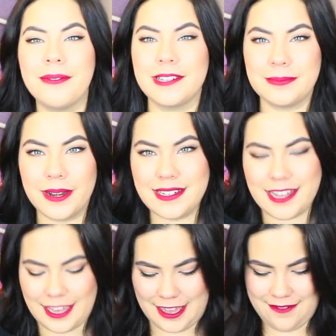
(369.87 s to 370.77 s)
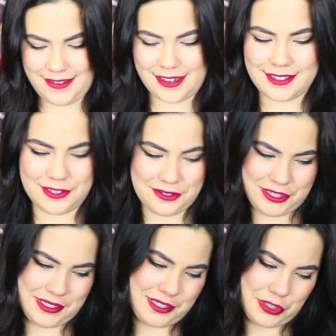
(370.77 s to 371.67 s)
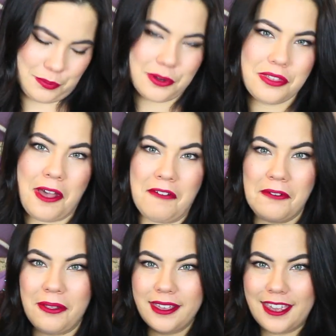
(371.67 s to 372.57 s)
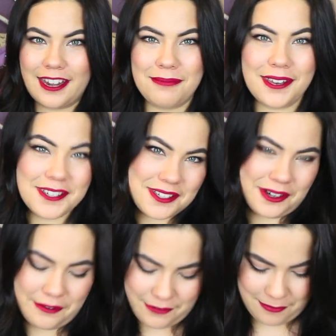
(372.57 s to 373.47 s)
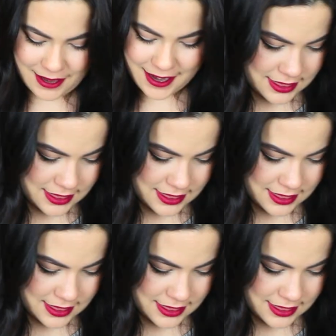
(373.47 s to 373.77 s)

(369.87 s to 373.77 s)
Once Upon a Time, and so she's super thoughtful and getting me a shirt from it.